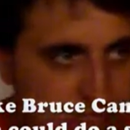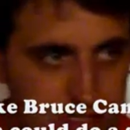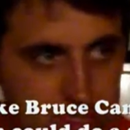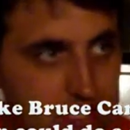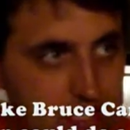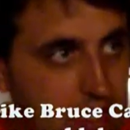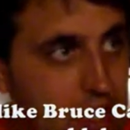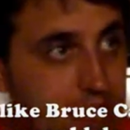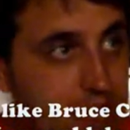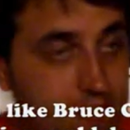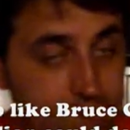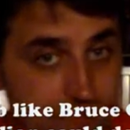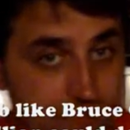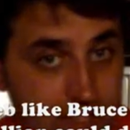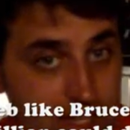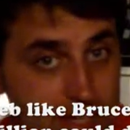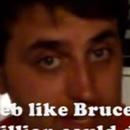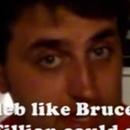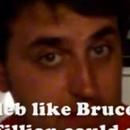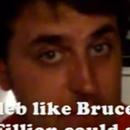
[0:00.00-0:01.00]
in a
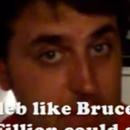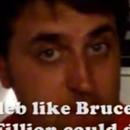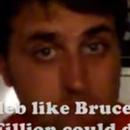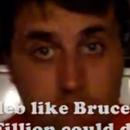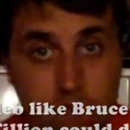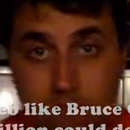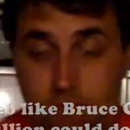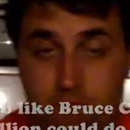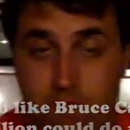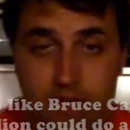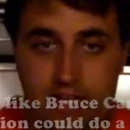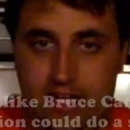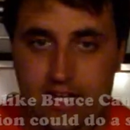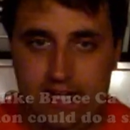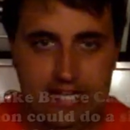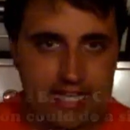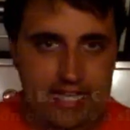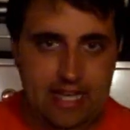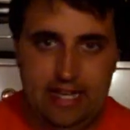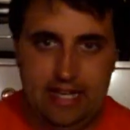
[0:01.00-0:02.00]
lifetime,
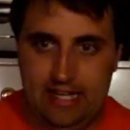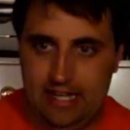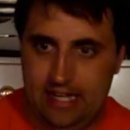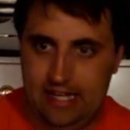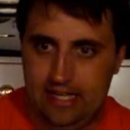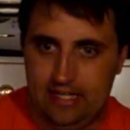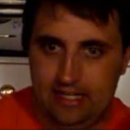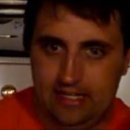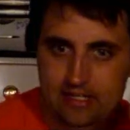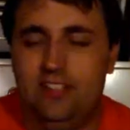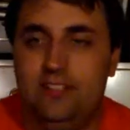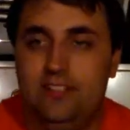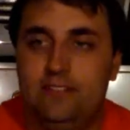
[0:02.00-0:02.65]
yada yada yada.